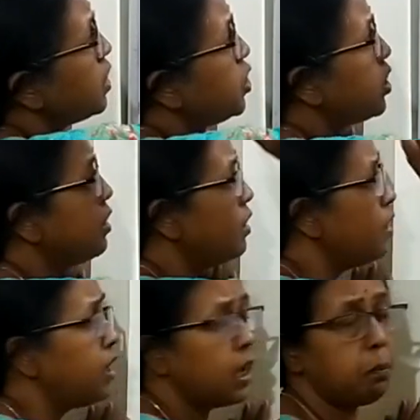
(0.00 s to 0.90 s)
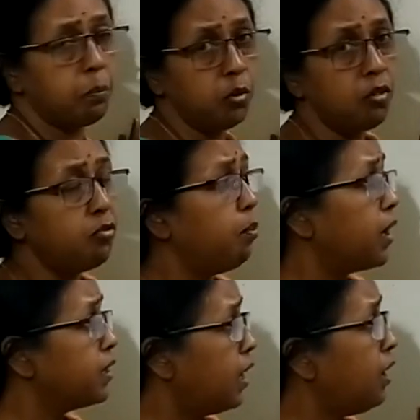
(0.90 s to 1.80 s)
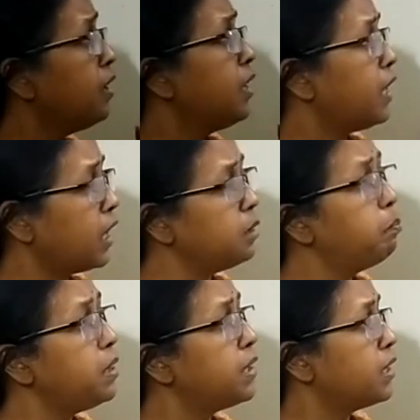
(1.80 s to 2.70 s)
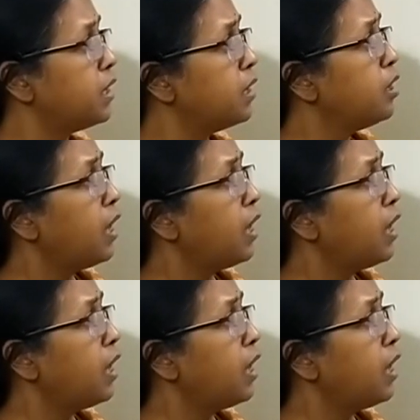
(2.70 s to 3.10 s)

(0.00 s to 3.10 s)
generally approved by the NPC.